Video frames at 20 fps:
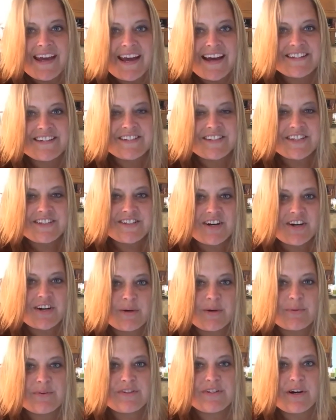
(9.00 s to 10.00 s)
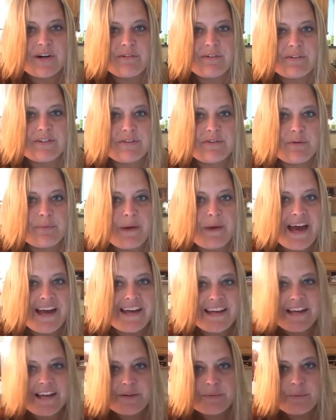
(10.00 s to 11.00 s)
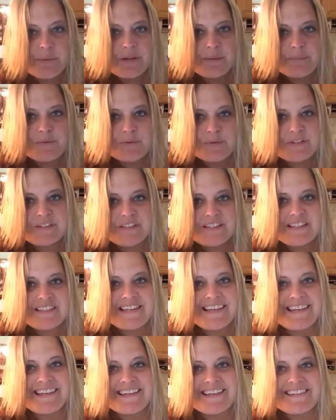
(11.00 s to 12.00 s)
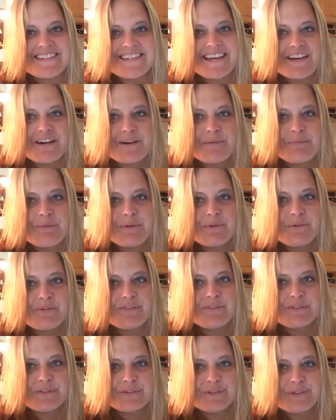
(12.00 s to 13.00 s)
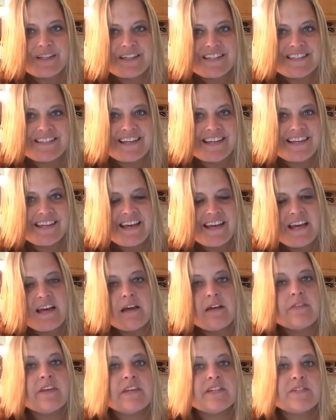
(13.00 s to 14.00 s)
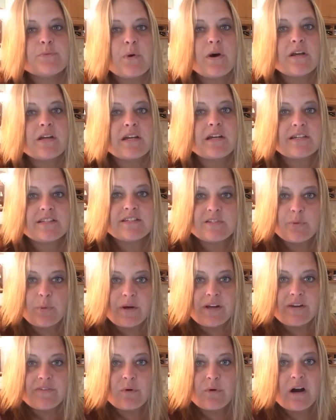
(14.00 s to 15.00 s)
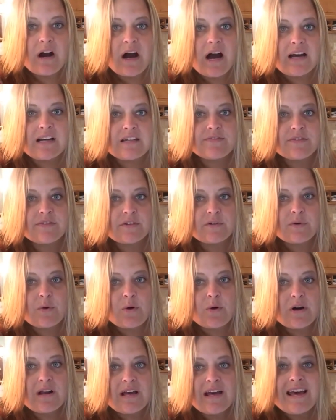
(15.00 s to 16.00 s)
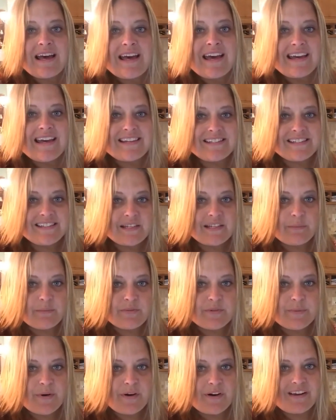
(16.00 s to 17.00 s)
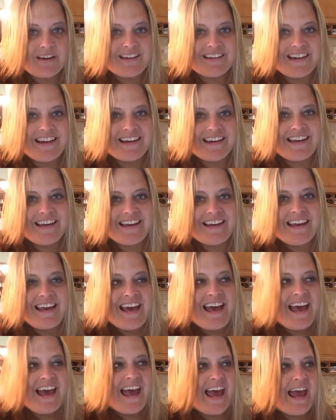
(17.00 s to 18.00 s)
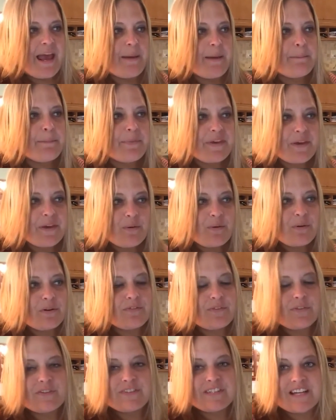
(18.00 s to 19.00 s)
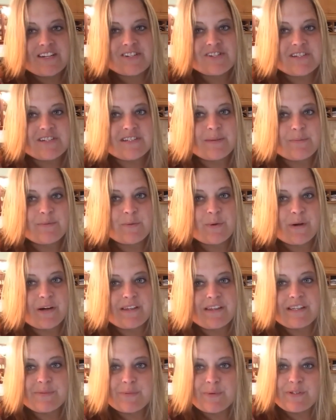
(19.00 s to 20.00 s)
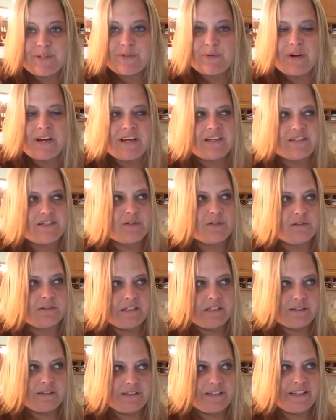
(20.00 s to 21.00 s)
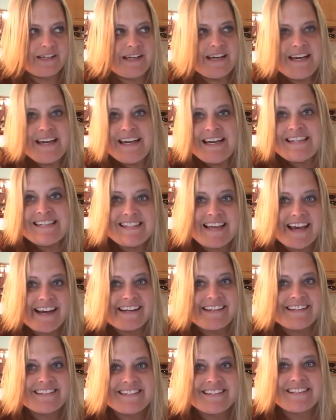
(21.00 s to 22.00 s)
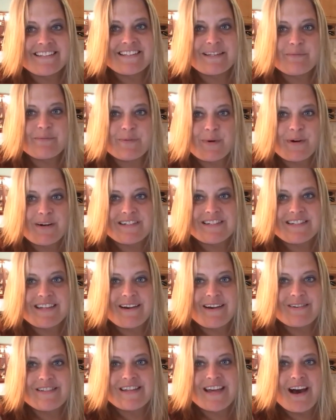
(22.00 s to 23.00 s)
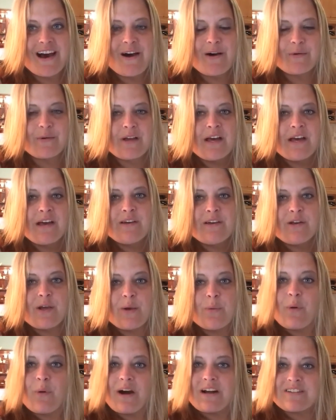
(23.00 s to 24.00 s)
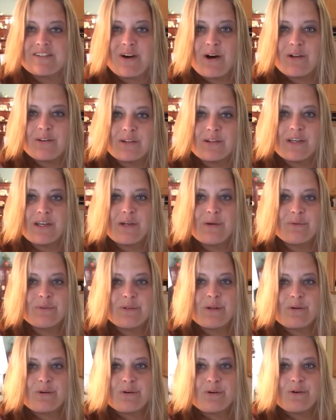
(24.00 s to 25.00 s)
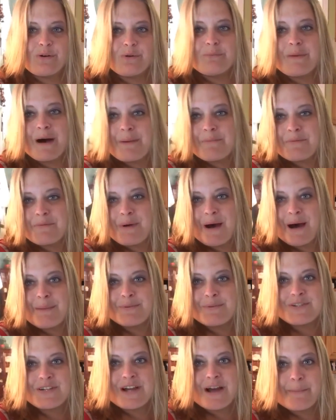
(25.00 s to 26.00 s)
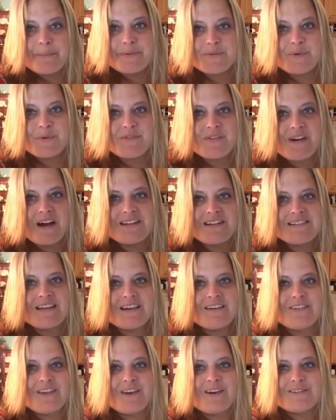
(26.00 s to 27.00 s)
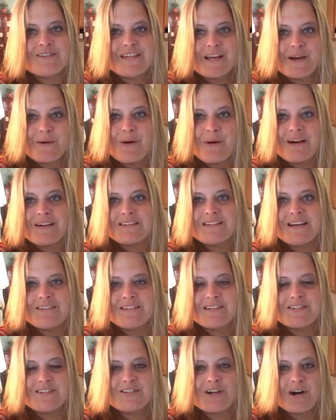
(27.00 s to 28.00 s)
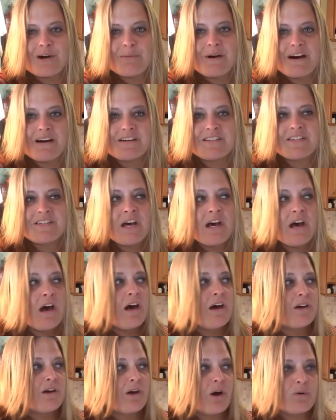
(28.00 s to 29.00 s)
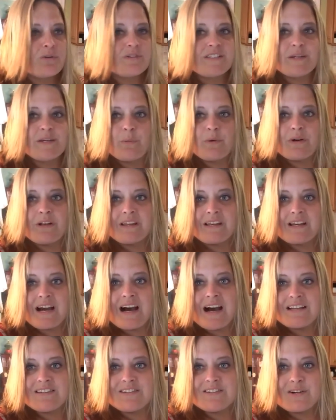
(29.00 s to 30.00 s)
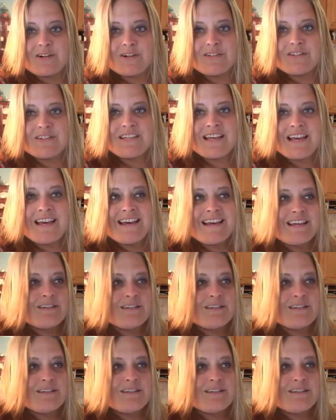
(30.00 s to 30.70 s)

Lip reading: Hey guys, Jess Starr here with Starr Realty Group at Keller Williams Realty, standing inside our beautiful new listing. This one is 24 Oxford Court in Simsbury, Connecticut. A beautiful section of Simsbury. This one's great because you're literally seconds to Simsbury's downtown. You can walk to all the cute local mom and pop shops we've got down there, take a walk down to Starbucks, go see one of the concerts